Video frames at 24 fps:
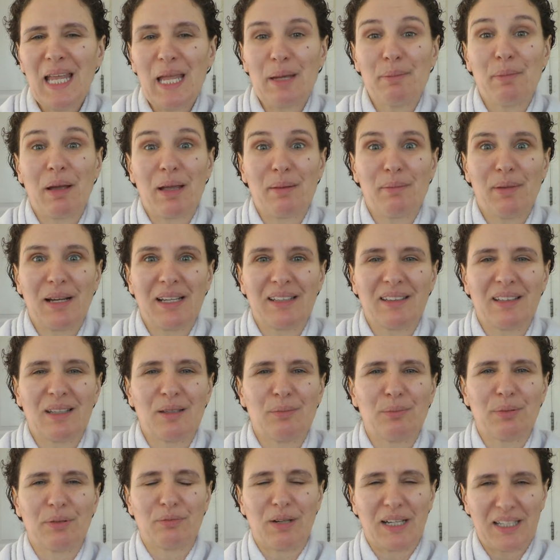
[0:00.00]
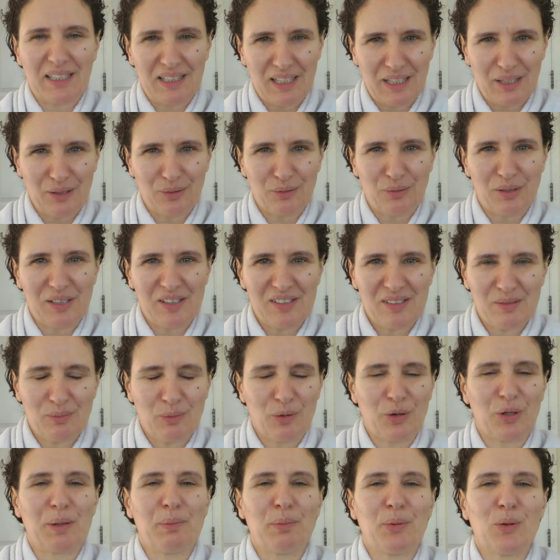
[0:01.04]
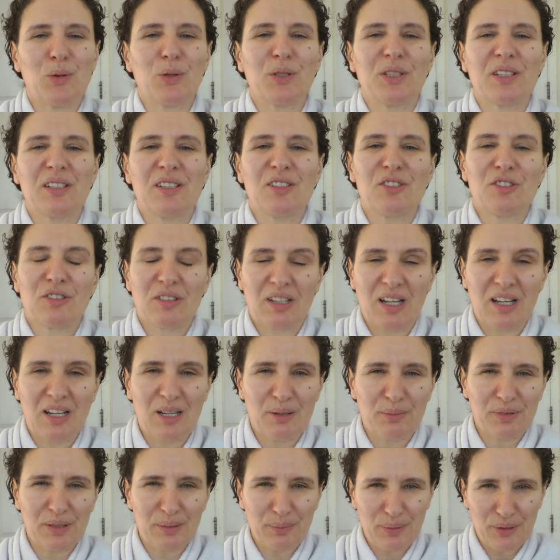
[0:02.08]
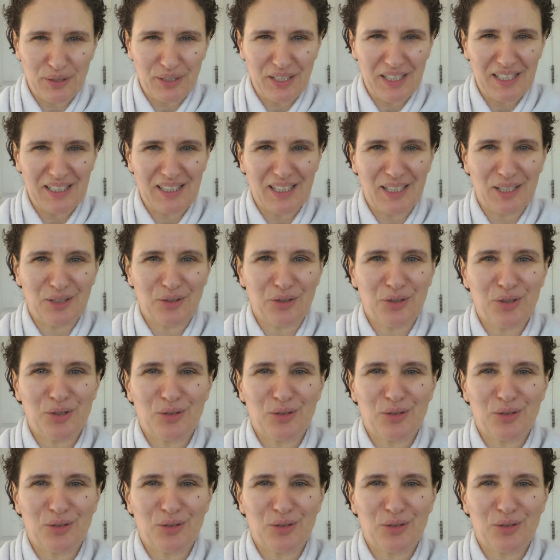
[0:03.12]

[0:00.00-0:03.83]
It may matter, but right now what's more important is to calm the body down.